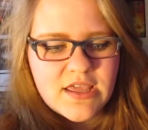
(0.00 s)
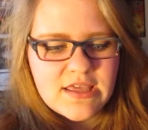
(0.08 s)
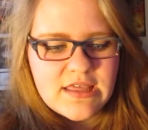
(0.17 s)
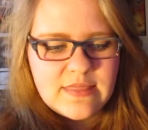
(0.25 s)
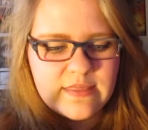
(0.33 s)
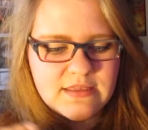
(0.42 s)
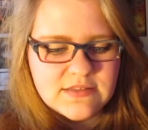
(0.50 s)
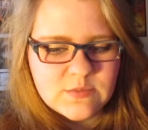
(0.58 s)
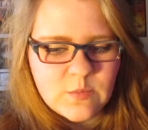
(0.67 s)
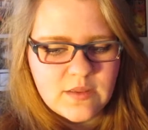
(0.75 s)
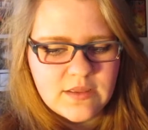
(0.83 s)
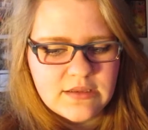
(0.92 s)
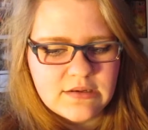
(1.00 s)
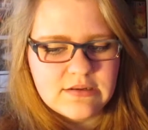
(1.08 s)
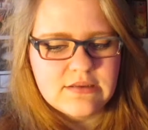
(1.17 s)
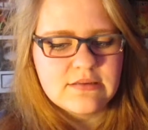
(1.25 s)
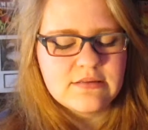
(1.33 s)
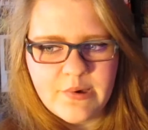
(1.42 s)
In this
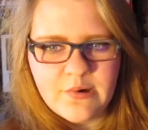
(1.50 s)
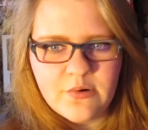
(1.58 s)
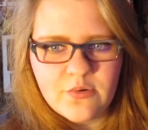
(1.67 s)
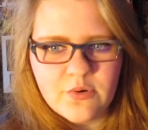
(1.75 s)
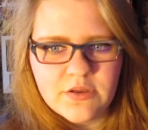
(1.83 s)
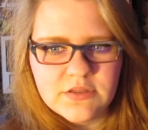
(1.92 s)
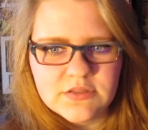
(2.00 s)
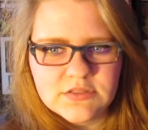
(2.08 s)
one, Beau